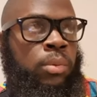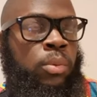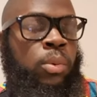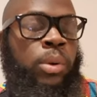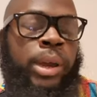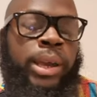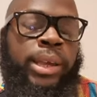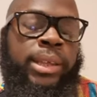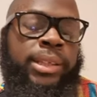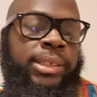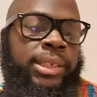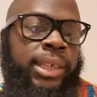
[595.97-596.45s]

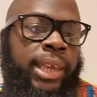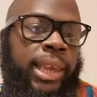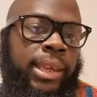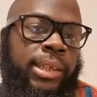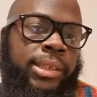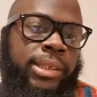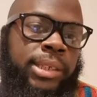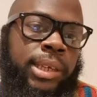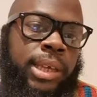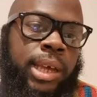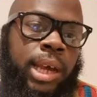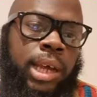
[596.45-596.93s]
what it
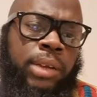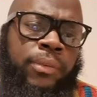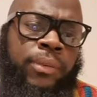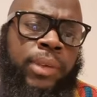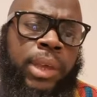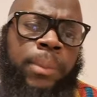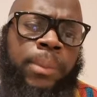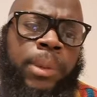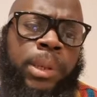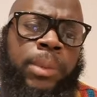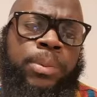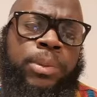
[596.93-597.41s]
takes to kind of
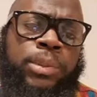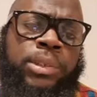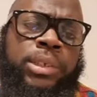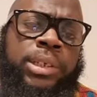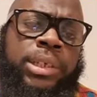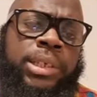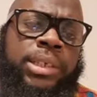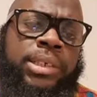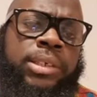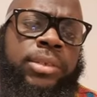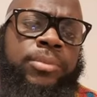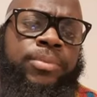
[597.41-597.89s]
get people to
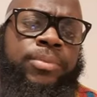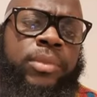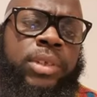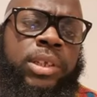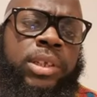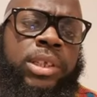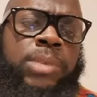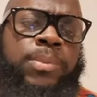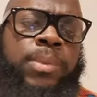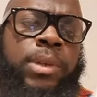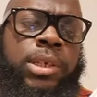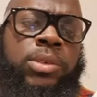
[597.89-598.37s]
listen,
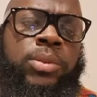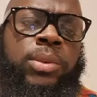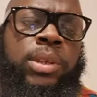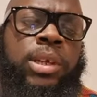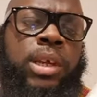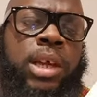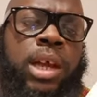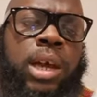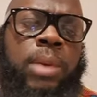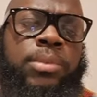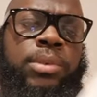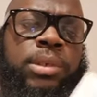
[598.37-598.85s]
especially when
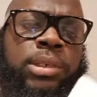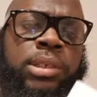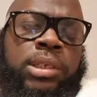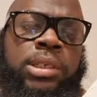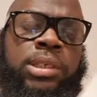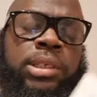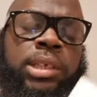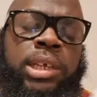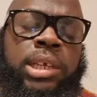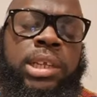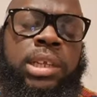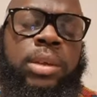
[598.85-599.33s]
it comes to
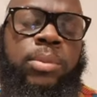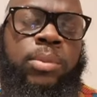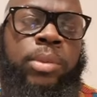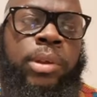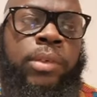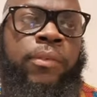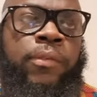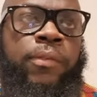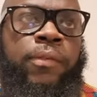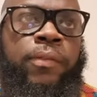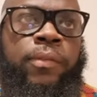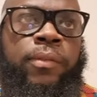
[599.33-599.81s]
dealing
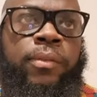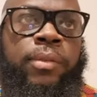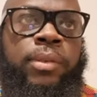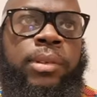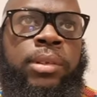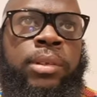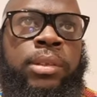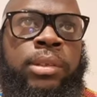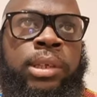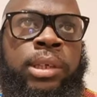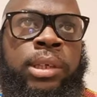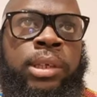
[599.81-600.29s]
with
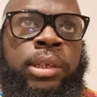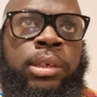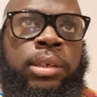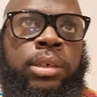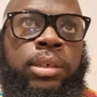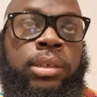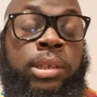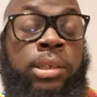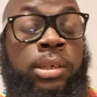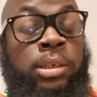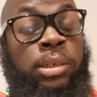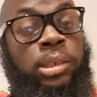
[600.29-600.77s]
the
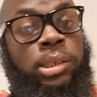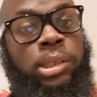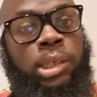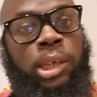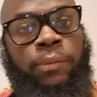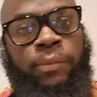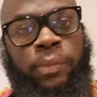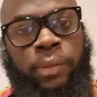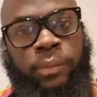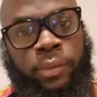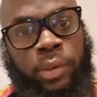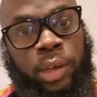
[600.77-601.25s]

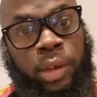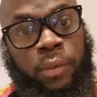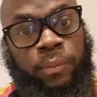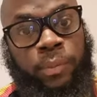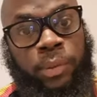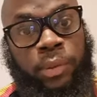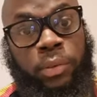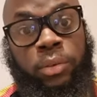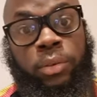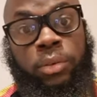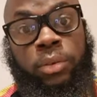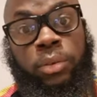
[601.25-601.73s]
Conservative
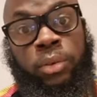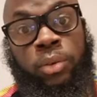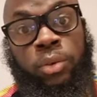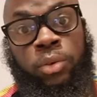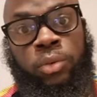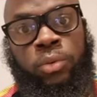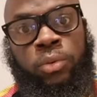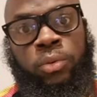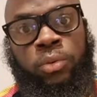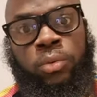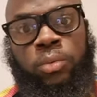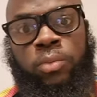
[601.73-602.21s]
government
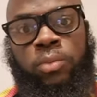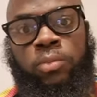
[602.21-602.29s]
who